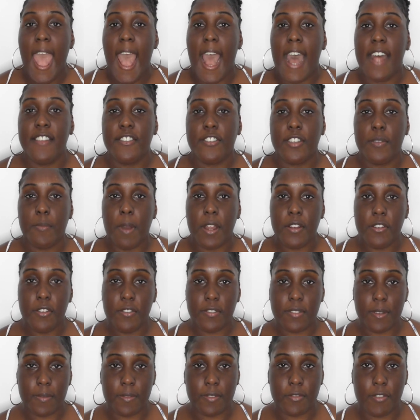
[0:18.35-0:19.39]
And to my new
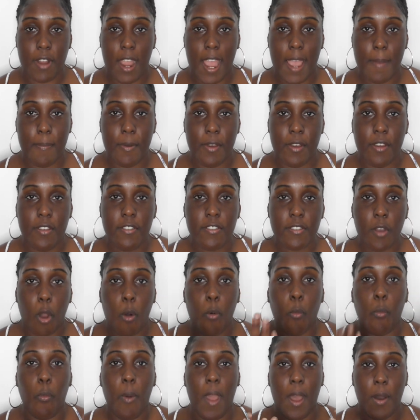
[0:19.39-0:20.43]
subscribers,
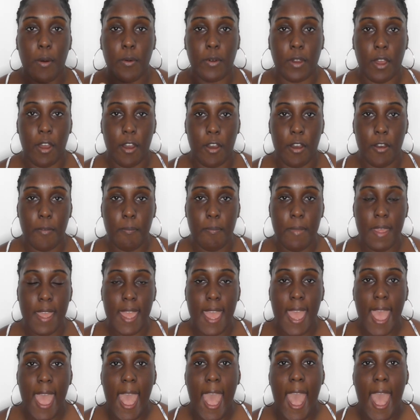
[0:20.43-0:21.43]
welcome.